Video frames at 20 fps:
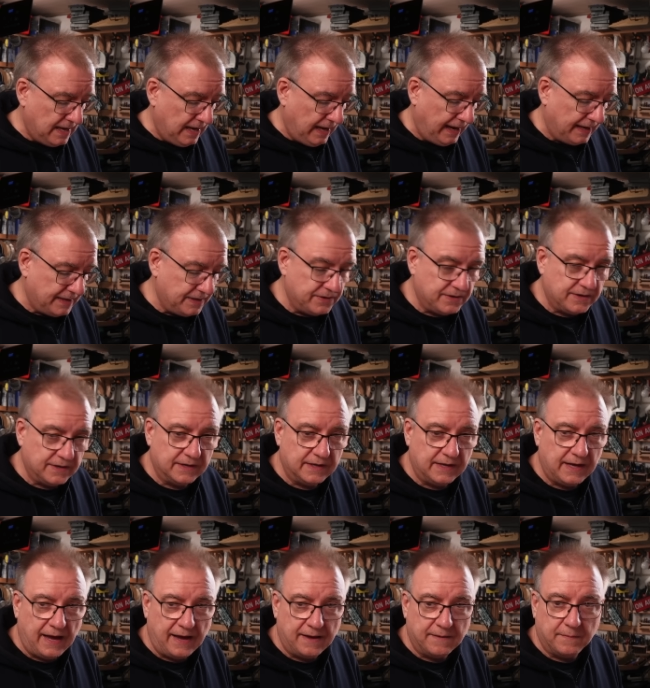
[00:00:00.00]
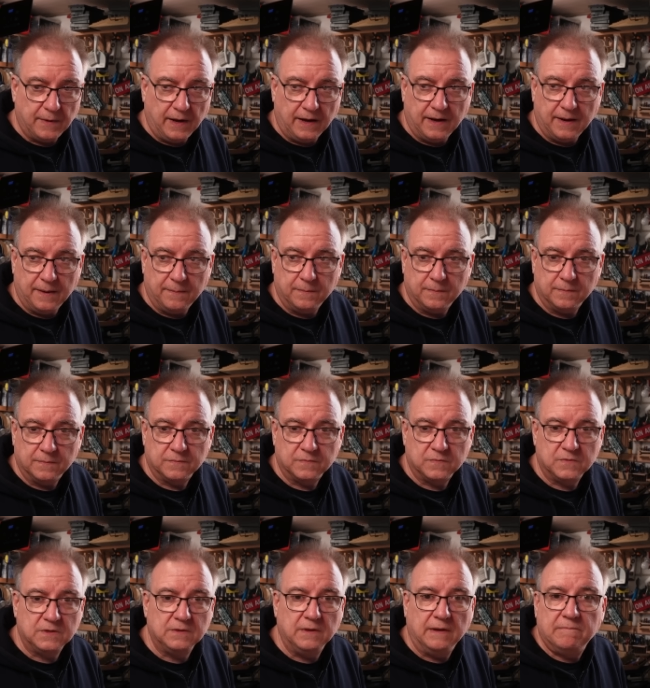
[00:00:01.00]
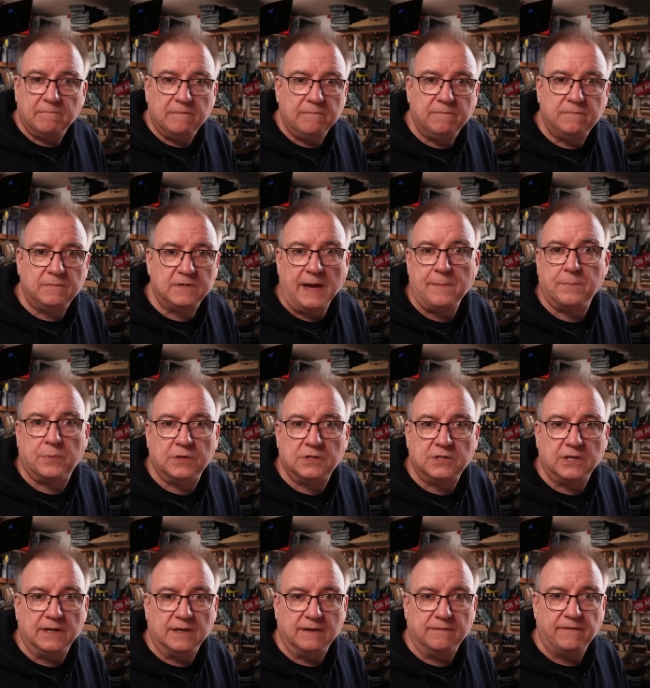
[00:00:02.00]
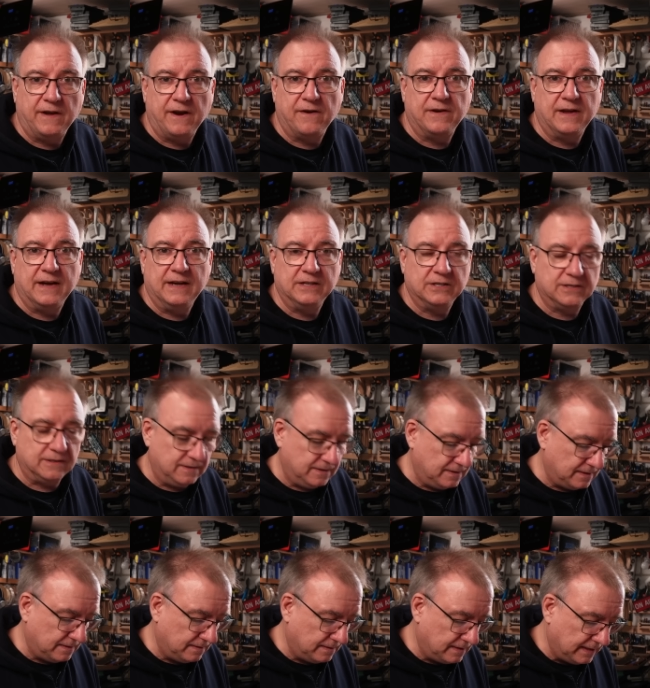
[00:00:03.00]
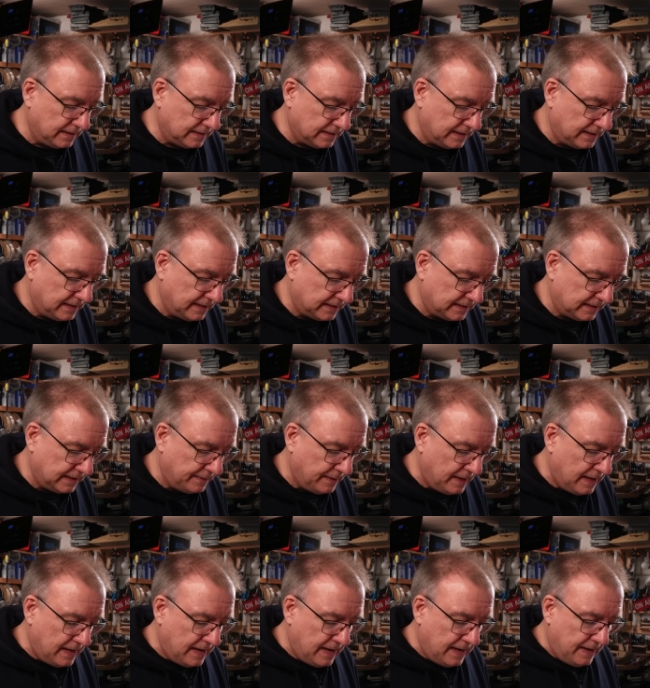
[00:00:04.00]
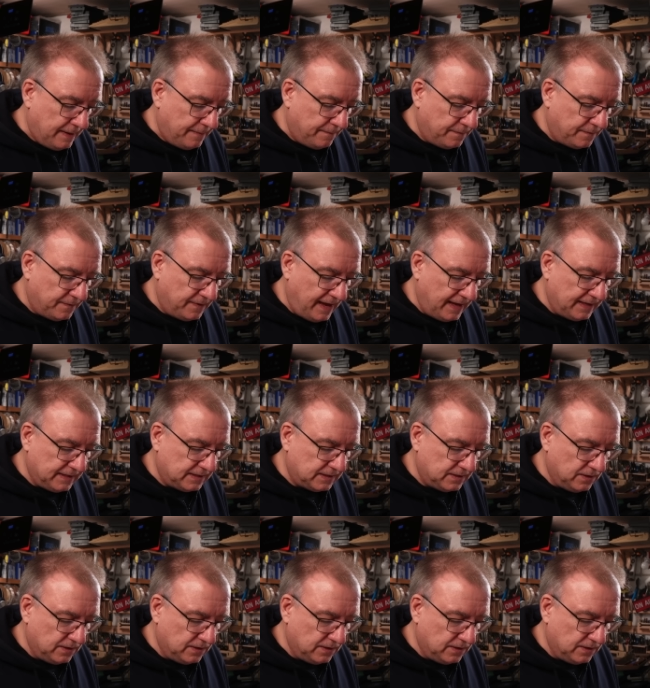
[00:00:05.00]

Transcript: and you can get temperature variations and things like this. So that's